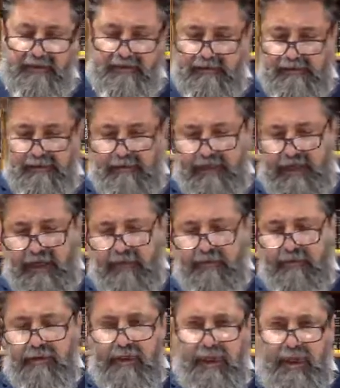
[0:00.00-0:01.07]
so
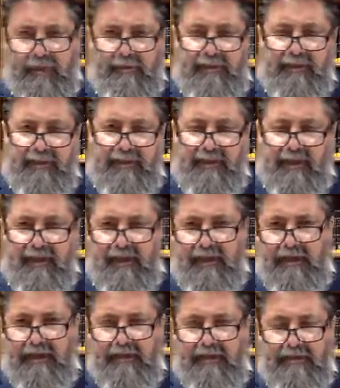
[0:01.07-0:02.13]
now the high priest
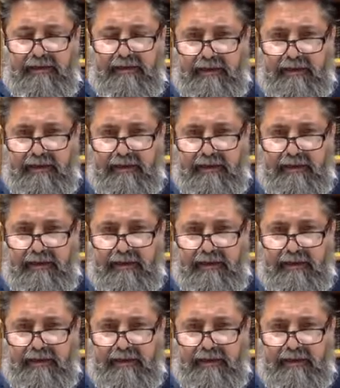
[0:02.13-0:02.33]
Eli,